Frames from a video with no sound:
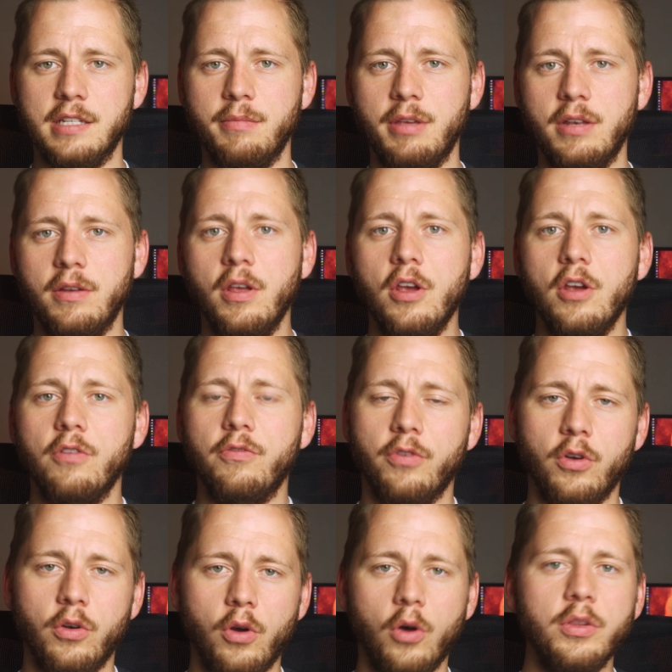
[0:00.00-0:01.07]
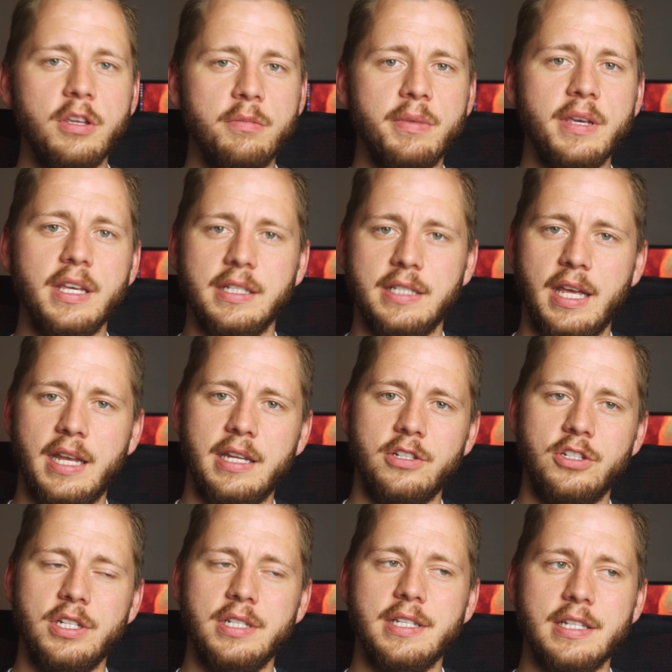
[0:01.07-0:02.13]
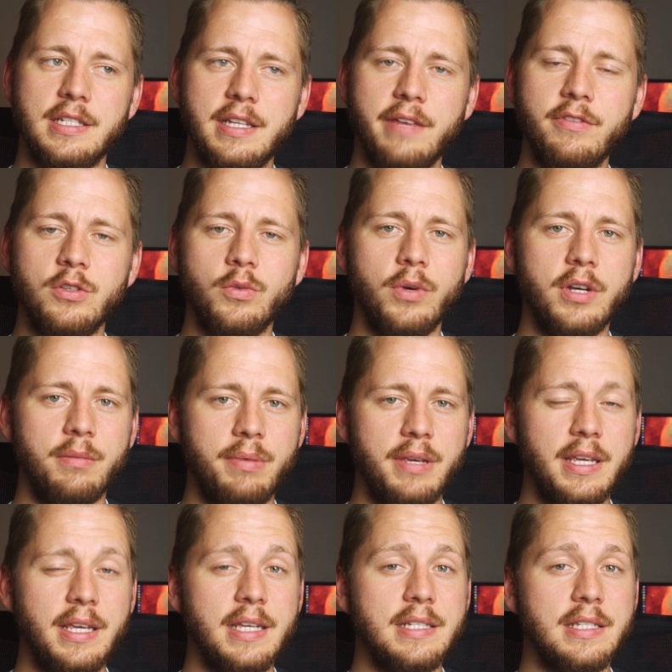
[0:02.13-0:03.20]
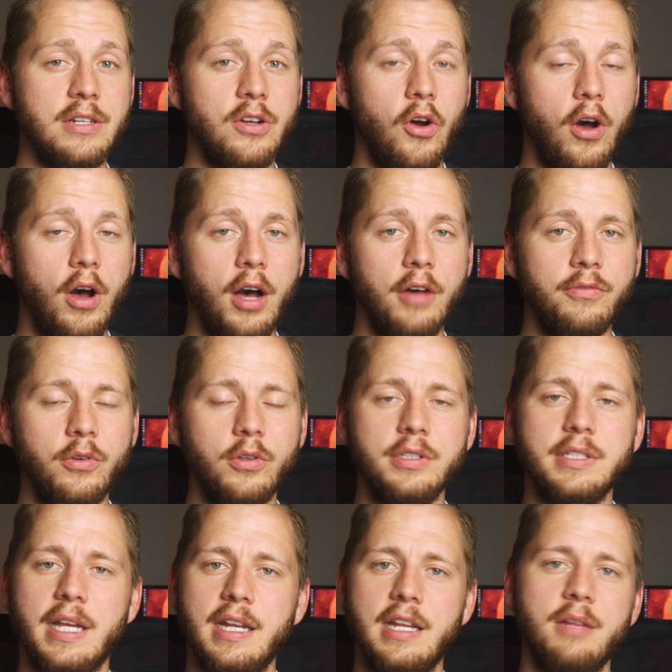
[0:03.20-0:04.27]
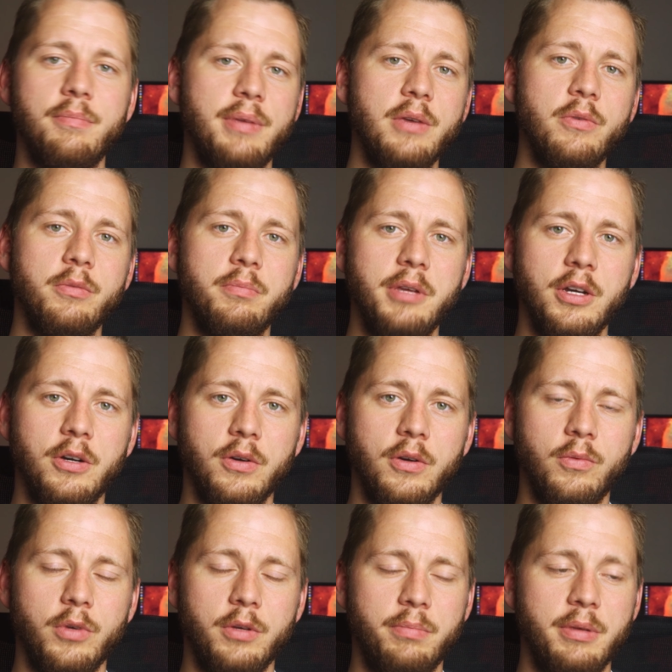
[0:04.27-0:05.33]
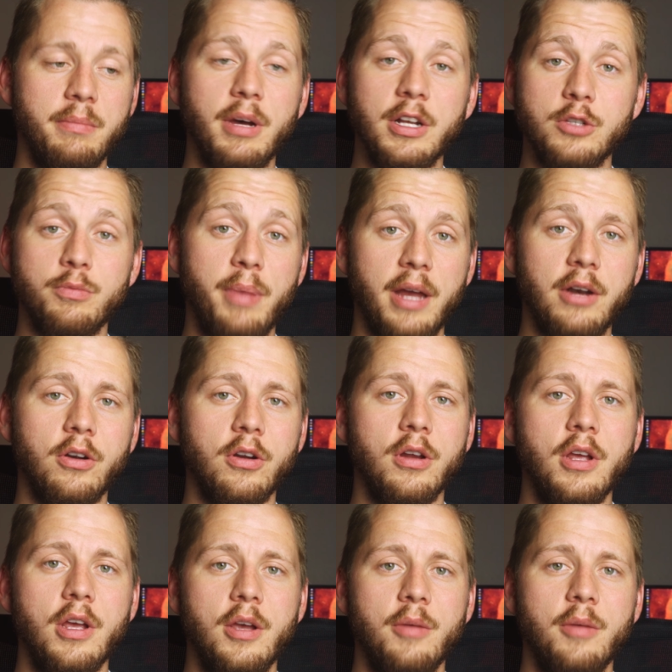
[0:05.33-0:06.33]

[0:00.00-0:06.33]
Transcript: I mean, for only being 10 inches, 720p isn't awful. 1080p would be much better,